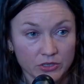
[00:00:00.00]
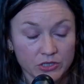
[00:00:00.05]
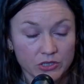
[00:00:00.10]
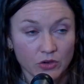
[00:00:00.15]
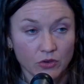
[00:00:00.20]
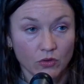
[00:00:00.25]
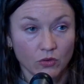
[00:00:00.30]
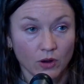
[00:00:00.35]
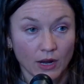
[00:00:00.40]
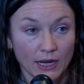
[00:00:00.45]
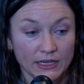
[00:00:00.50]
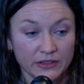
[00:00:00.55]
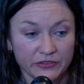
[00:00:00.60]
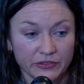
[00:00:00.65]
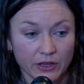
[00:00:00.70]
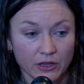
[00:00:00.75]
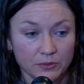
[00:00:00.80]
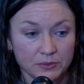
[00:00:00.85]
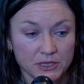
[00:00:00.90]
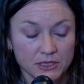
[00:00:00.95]
So I
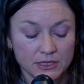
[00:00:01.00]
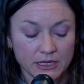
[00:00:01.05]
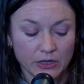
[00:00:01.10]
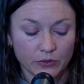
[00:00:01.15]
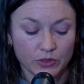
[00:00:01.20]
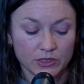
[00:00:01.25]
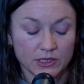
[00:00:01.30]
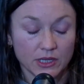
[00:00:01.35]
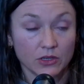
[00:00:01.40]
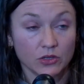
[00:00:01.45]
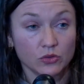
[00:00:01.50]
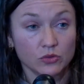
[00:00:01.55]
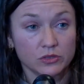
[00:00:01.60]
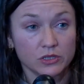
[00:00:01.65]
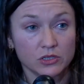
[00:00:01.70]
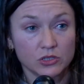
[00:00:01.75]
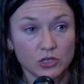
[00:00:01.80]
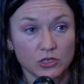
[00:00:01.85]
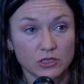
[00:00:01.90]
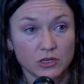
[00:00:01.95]
developed a sequence that
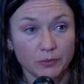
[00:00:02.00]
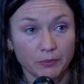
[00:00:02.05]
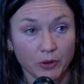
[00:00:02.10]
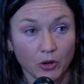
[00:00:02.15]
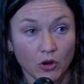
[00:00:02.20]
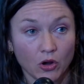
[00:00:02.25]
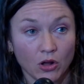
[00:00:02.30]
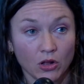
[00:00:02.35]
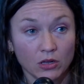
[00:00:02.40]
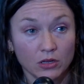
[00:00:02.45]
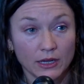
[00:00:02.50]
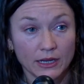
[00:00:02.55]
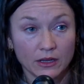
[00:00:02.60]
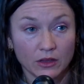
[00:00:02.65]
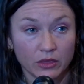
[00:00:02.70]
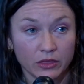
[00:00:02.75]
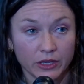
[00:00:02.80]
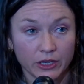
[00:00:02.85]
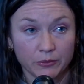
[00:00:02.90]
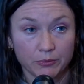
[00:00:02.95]
uses just a ball and a
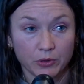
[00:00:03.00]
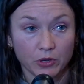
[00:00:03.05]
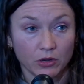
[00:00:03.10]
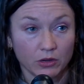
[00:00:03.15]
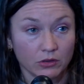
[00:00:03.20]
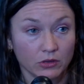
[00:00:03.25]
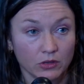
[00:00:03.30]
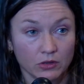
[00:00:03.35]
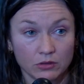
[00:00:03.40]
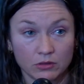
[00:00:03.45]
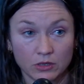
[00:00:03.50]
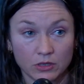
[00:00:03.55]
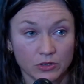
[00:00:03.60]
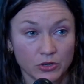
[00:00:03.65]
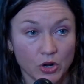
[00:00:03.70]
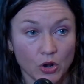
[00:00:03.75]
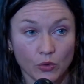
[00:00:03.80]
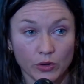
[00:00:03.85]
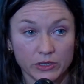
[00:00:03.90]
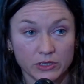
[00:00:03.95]
thick book.
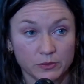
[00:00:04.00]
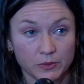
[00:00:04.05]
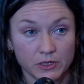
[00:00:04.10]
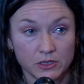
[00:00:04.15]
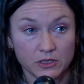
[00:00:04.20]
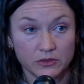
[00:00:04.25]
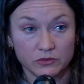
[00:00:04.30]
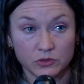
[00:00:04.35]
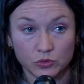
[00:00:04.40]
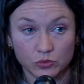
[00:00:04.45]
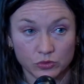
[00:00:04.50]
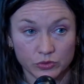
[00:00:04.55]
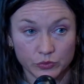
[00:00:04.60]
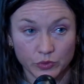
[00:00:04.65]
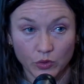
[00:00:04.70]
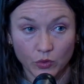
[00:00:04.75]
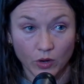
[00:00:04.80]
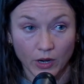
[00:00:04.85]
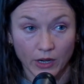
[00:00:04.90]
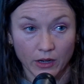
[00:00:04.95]
No expensive tools
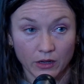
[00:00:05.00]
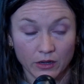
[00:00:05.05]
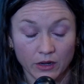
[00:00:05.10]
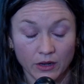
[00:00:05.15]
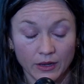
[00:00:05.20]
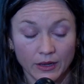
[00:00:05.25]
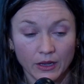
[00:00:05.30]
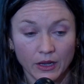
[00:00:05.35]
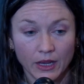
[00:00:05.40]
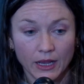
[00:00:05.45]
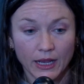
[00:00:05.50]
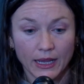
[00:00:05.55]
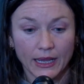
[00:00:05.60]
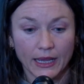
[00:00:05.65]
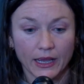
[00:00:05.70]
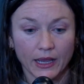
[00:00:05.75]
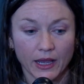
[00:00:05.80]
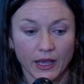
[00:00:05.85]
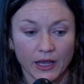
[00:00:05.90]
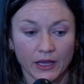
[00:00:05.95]
required.
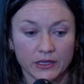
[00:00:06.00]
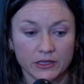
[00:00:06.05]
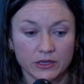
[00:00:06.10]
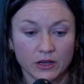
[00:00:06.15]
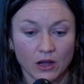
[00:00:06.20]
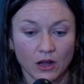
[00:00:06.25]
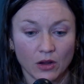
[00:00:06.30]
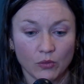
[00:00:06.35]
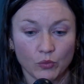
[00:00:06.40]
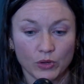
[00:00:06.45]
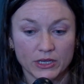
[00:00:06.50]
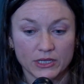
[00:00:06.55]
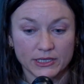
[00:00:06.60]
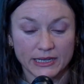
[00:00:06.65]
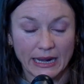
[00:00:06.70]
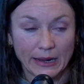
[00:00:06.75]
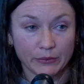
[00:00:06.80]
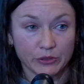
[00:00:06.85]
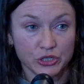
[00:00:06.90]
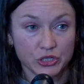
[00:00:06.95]
And we
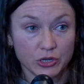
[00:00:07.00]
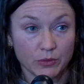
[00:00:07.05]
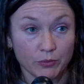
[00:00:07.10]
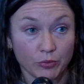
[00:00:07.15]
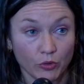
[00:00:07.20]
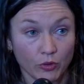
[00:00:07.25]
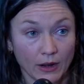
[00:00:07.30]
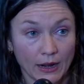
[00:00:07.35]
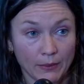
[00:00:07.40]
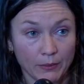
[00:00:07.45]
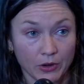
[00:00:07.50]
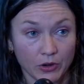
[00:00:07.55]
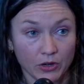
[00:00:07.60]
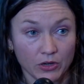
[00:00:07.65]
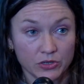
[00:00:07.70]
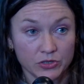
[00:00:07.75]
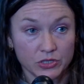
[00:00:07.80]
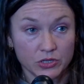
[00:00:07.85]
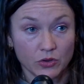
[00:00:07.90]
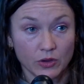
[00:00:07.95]
established some
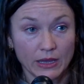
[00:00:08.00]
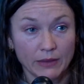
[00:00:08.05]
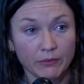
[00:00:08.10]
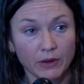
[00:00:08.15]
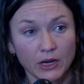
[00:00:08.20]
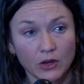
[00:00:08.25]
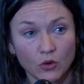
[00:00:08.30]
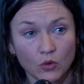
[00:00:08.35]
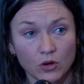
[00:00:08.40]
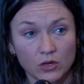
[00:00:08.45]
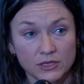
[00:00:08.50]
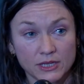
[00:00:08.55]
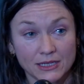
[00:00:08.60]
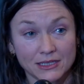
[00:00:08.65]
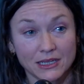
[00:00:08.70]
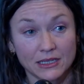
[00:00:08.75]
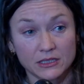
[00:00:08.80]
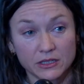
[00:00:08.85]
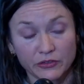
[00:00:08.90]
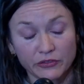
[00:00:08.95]
parameters. So in my course,
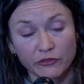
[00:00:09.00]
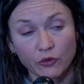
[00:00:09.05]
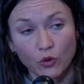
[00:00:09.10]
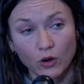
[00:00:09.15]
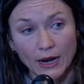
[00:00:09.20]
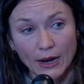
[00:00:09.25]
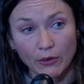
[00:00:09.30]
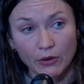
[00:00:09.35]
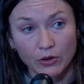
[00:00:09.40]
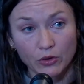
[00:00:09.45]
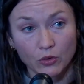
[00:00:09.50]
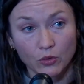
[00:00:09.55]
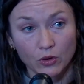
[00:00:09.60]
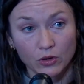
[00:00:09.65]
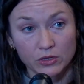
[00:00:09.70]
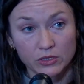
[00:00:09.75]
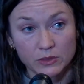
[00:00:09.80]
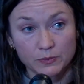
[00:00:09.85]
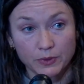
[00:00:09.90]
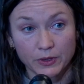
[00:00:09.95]
it's a 4-hour
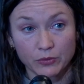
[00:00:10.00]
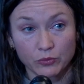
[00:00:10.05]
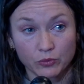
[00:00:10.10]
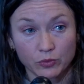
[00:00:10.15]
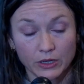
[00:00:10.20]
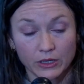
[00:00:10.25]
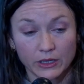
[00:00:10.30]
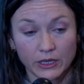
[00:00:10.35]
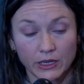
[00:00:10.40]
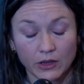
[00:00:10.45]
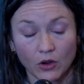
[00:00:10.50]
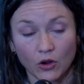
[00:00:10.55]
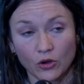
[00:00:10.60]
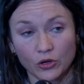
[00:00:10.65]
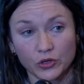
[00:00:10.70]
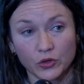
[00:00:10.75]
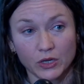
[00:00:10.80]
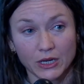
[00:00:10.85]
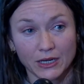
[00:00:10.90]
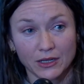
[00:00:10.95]
course, but really all
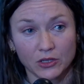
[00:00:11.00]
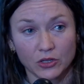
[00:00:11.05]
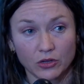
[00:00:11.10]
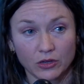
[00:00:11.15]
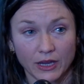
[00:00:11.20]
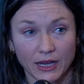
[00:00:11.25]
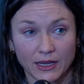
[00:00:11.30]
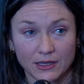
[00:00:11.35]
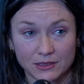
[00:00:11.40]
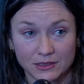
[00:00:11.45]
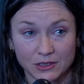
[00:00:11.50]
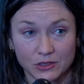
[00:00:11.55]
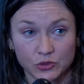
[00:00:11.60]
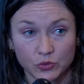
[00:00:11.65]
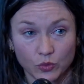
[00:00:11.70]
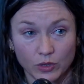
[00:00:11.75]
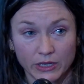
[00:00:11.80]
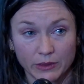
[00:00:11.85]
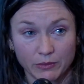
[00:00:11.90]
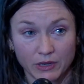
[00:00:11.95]
you need to look at is the
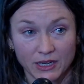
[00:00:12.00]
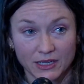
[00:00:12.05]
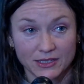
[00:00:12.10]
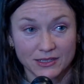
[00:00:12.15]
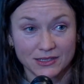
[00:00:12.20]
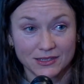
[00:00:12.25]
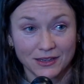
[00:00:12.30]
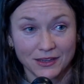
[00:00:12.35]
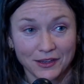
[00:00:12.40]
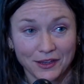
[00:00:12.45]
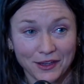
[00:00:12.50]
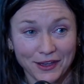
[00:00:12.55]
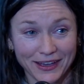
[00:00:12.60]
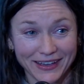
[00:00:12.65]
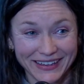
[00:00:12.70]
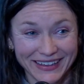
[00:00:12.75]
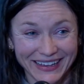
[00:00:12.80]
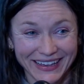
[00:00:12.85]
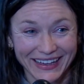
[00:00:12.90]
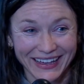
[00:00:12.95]
20 minutes
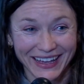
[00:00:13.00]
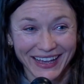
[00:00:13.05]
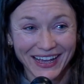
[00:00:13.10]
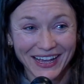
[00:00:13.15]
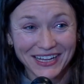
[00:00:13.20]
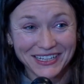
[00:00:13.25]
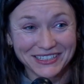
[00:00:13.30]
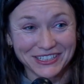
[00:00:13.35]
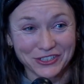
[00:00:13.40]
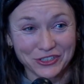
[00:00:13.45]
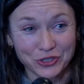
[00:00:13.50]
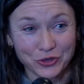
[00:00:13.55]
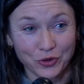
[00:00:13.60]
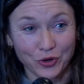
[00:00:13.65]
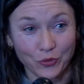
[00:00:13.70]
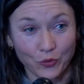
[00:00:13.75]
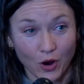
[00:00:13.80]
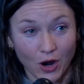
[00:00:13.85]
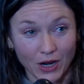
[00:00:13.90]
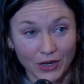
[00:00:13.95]
to do
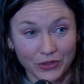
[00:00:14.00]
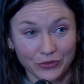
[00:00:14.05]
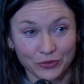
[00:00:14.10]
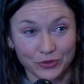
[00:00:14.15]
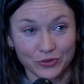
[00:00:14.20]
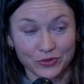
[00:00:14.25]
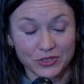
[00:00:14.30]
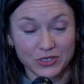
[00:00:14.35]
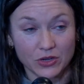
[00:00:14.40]
a walkthrough.